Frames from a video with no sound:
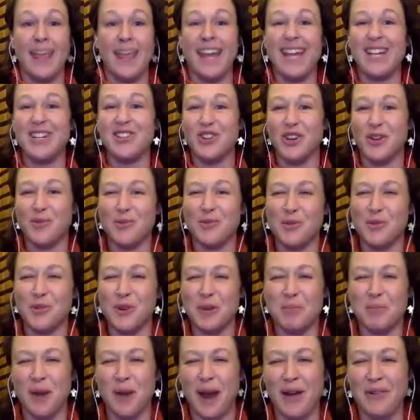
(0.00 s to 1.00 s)
Adrienne
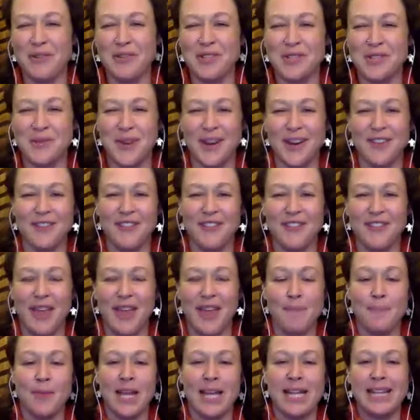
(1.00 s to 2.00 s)
Marie Brown is one of
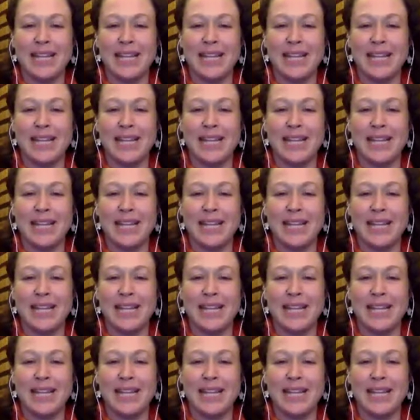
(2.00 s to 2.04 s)
them,